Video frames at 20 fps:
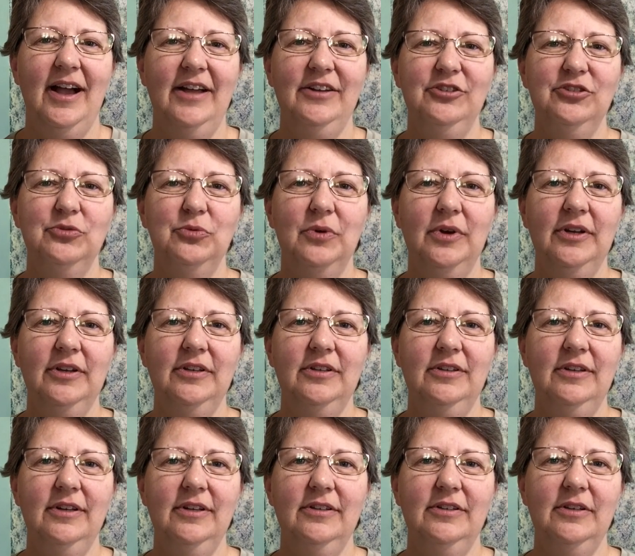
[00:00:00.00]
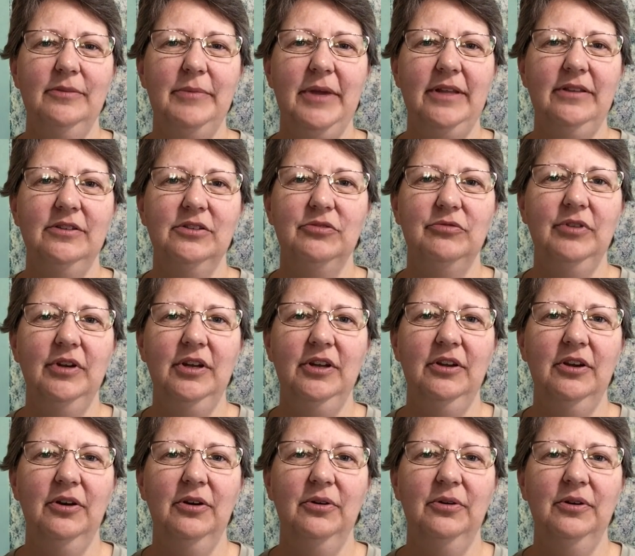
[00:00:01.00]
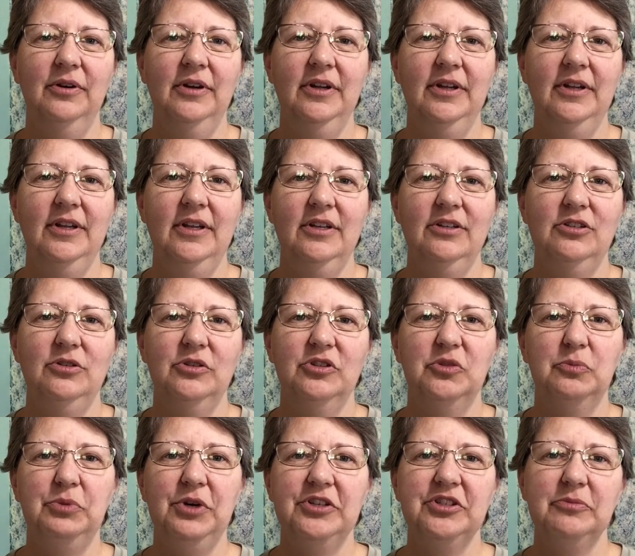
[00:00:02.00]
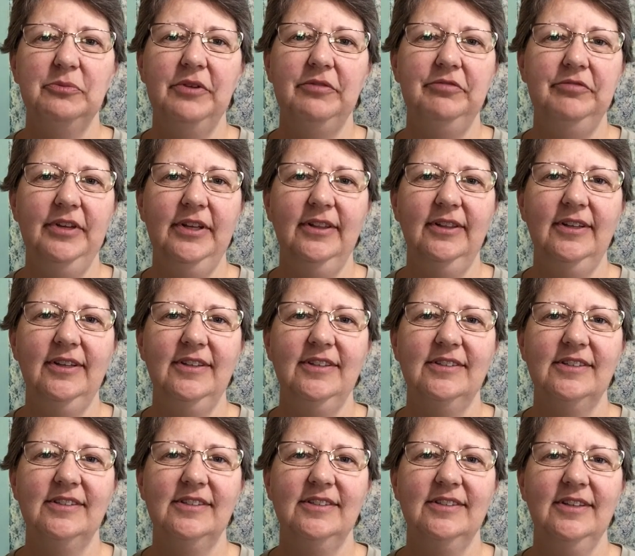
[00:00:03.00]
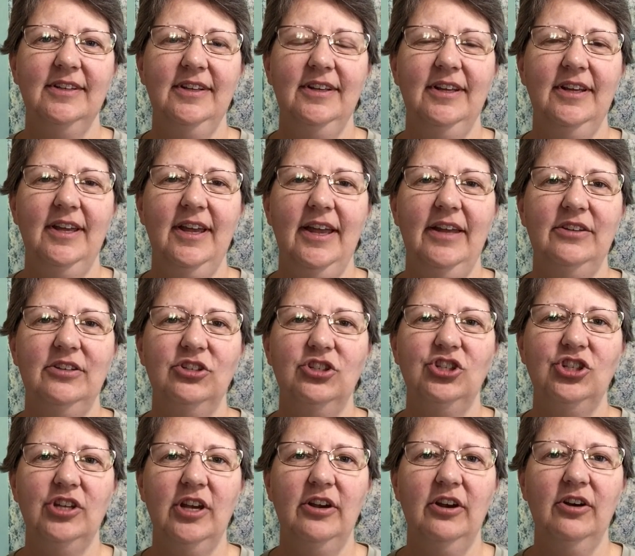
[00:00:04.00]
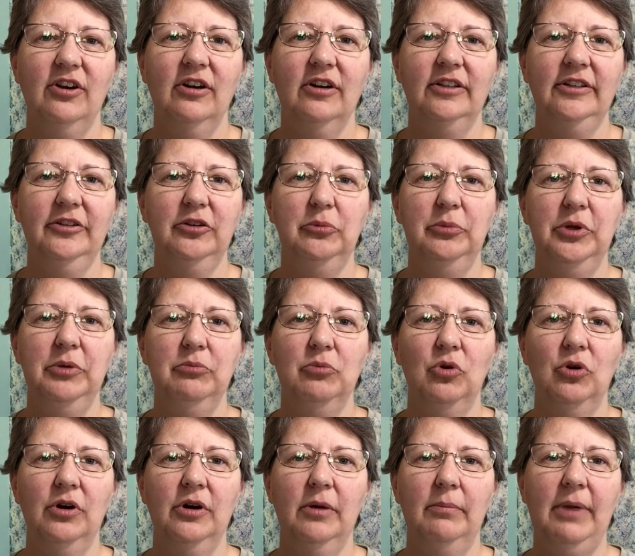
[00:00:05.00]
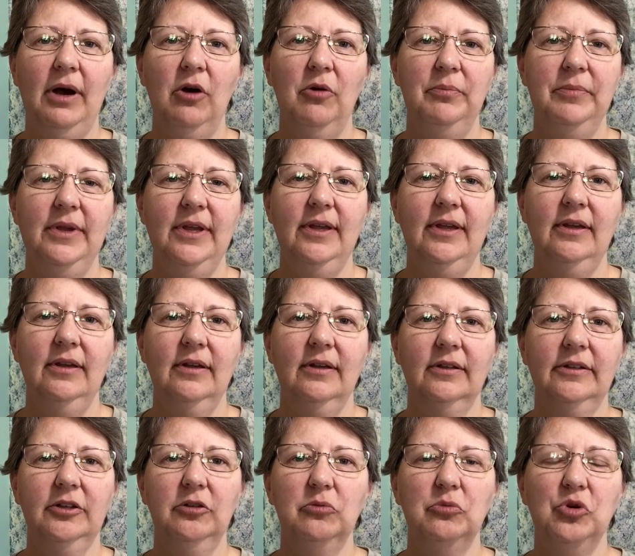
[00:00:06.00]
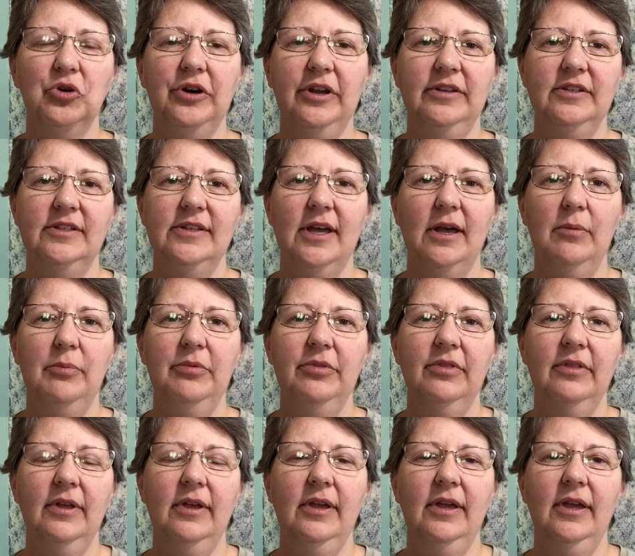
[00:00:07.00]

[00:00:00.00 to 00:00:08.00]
I just wanted to make this video to express my feelings and to share a little bit more about me, a little more in depth,